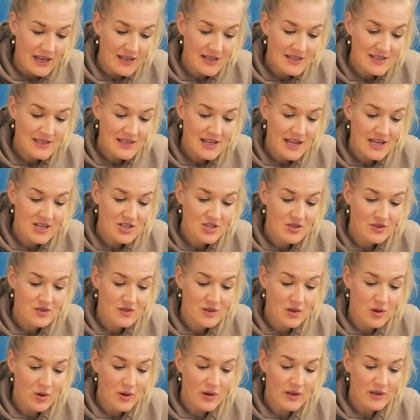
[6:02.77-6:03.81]
is nature's
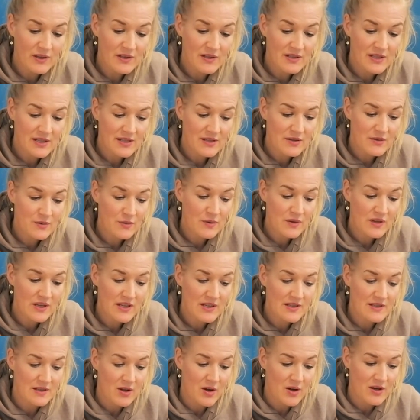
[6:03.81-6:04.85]
loyalty to
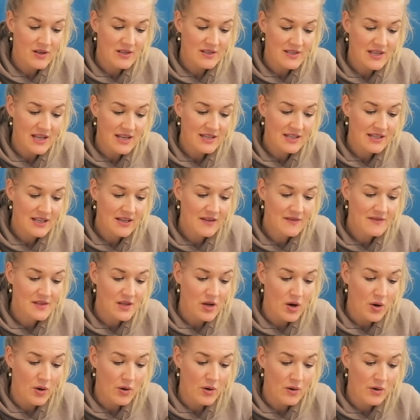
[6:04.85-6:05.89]
these laws that gives
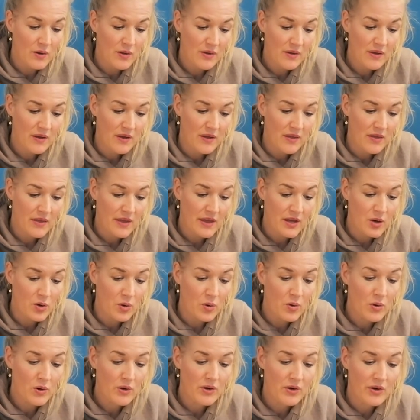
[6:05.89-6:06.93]
Earth the
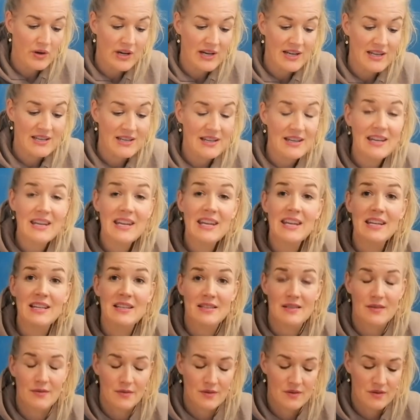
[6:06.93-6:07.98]
order it needs
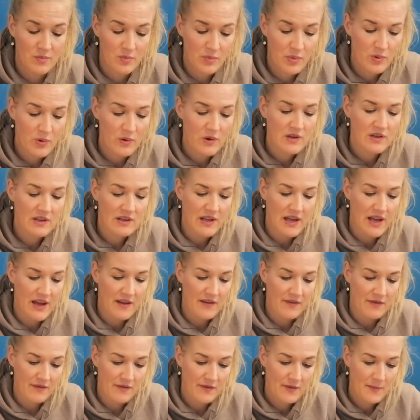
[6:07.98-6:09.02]
to support
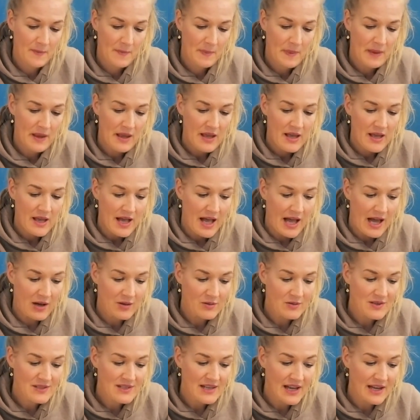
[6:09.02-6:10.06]
life.
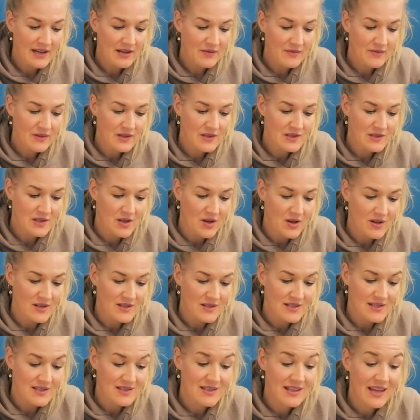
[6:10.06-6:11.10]
Outside of these laws
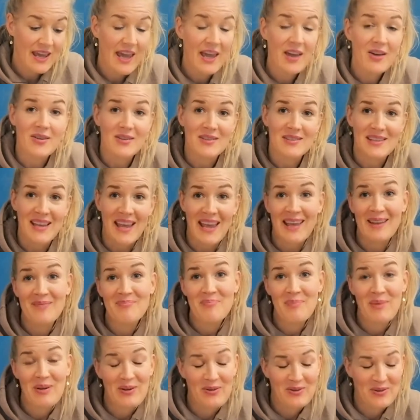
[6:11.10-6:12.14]
is chaos and
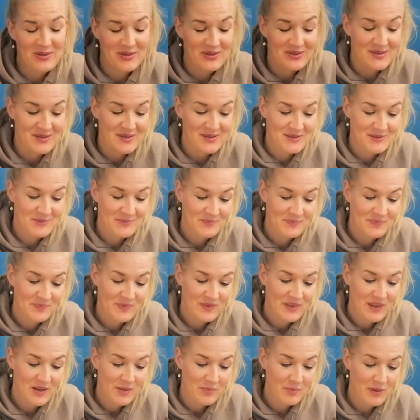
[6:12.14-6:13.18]
miracles.
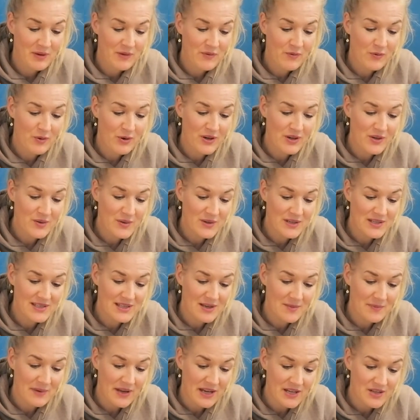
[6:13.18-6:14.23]
Before you
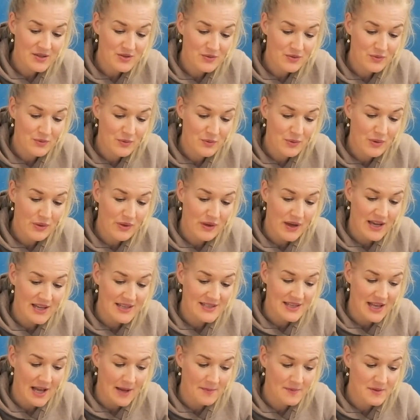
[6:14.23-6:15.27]
accept a truth
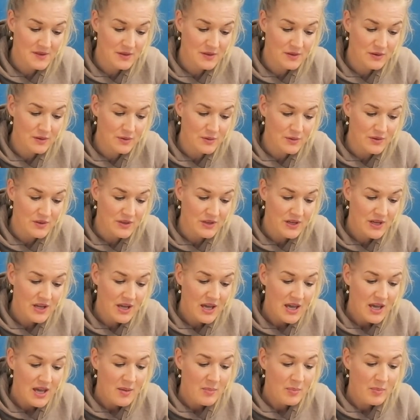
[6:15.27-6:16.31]
as absolute,
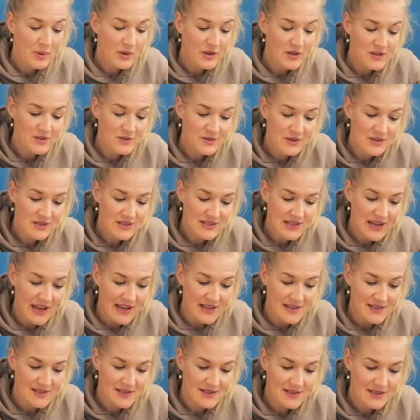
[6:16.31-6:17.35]
put it to the
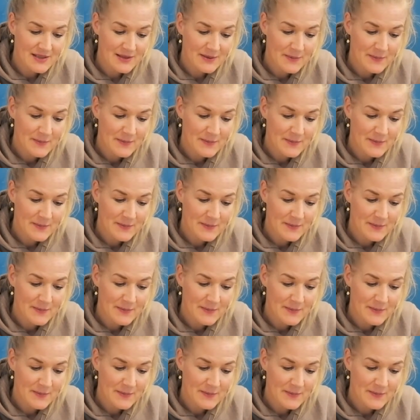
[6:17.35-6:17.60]
test.